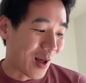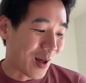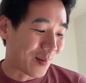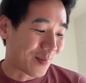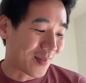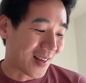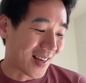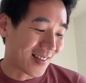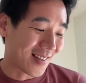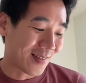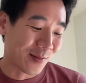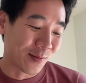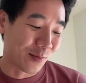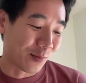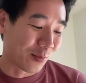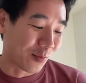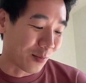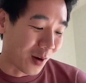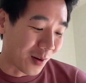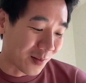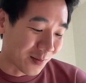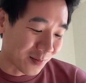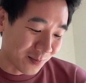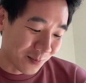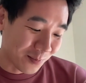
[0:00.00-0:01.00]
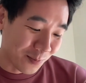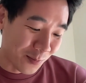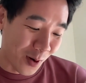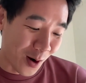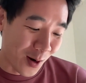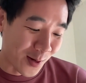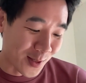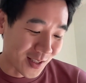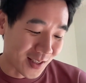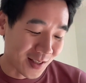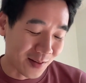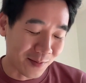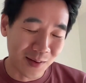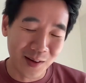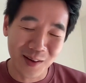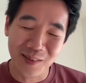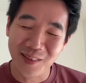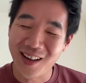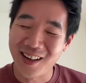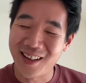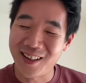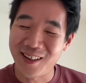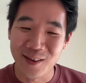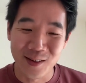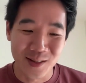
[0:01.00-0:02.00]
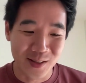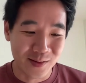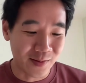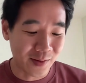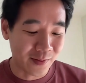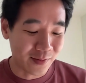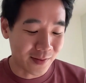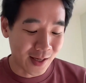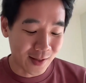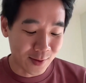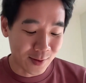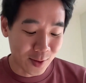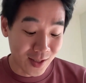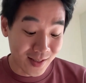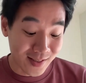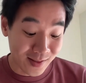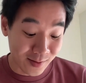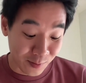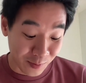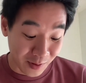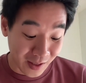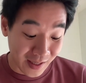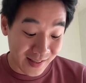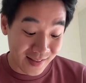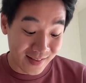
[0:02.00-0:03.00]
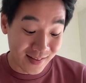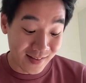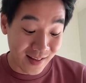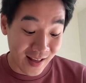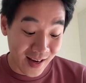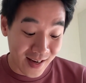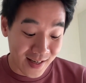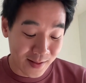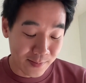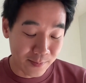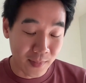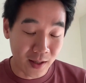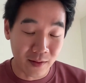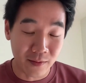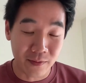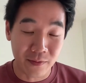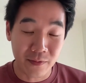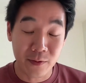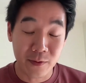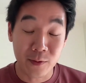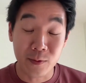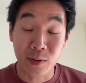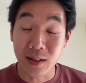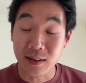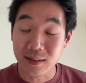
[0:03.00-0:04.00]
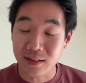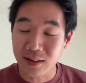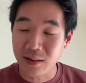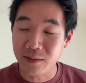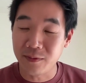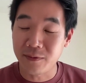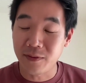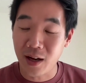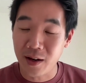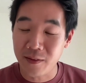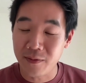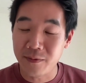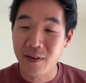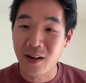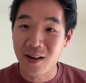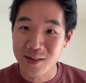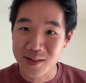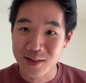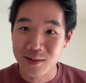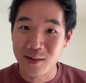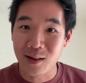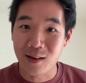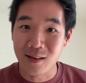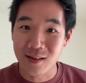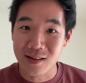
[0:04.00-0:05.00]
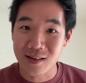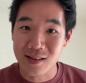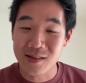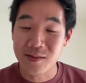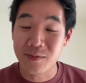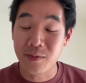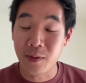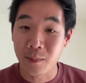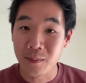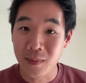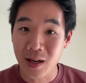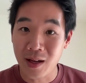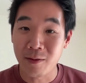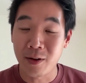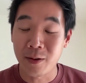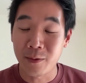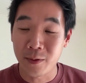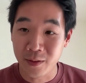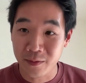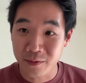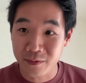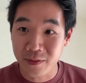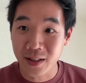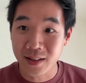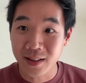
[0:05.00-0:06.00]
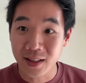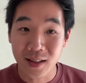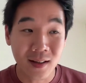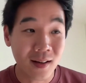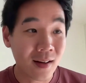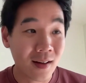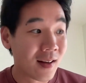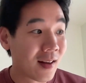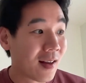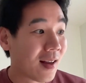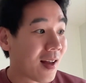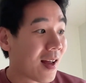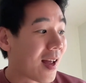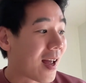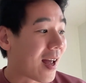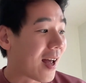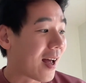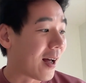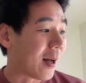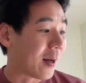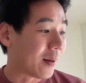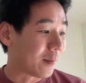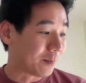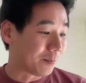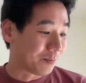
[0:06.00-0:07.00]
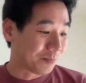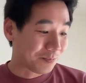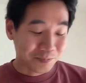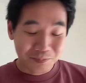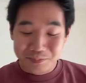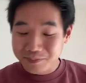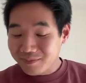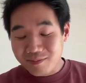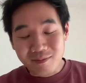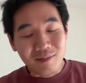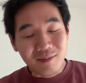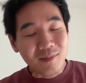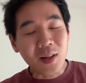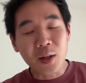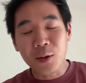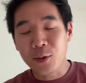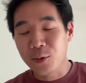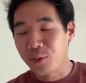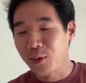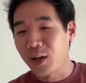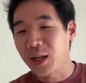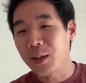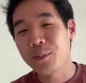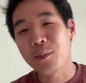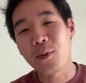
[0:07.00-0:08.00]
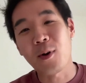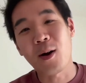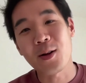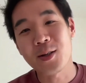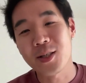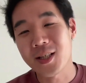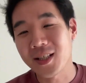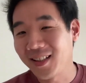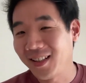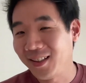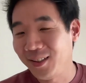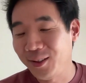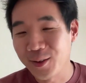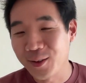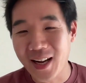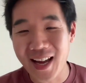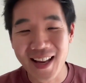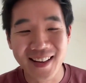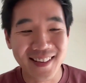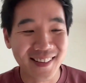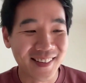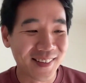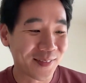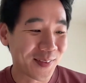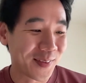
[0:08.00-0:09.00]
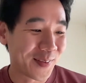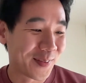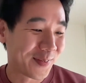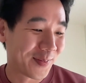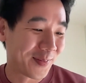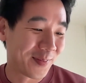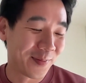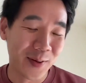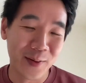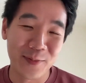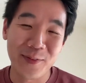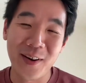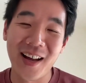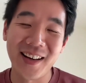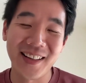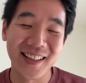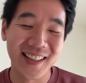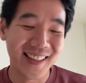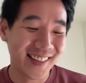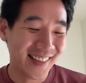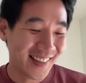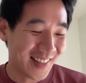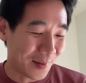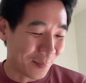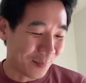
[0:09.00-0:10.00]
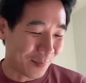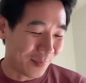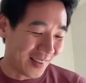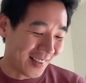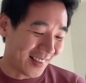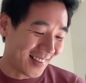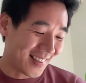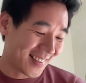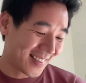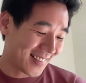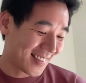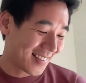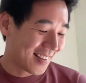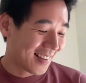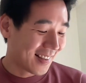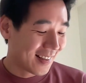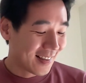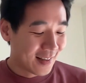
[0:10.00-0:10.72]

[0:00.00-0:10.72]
There's one project that we are very close with that just raised last month $25,000 from level 1 funding. Great project in Uganda with honey and bees.